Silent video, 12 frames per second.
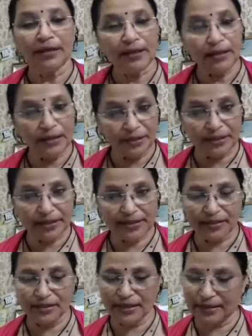
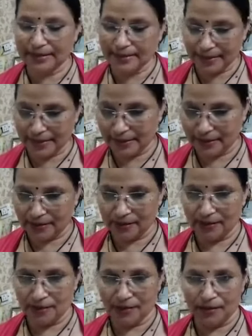limitation is there
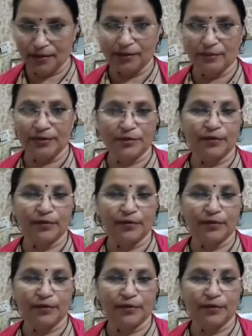with